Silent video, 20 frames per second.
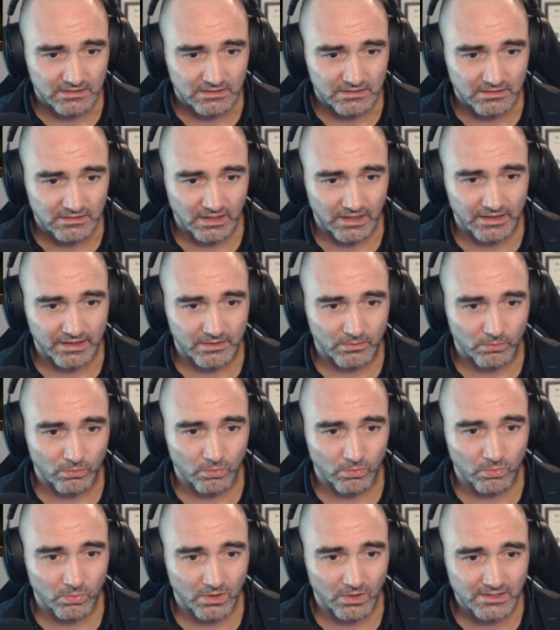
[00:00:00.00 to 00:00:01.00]
Like,
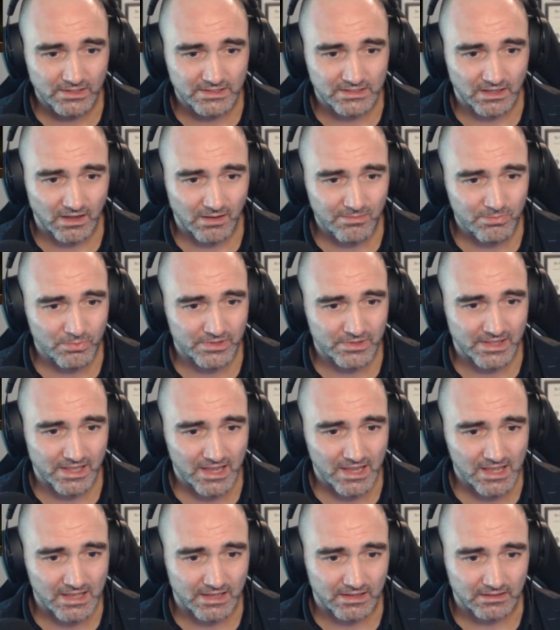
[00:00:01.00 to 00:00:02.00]
what is up with
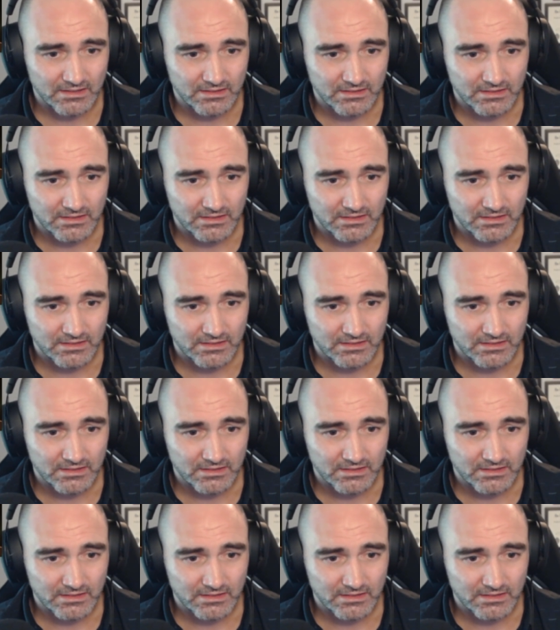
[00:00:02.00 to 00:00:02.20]
that?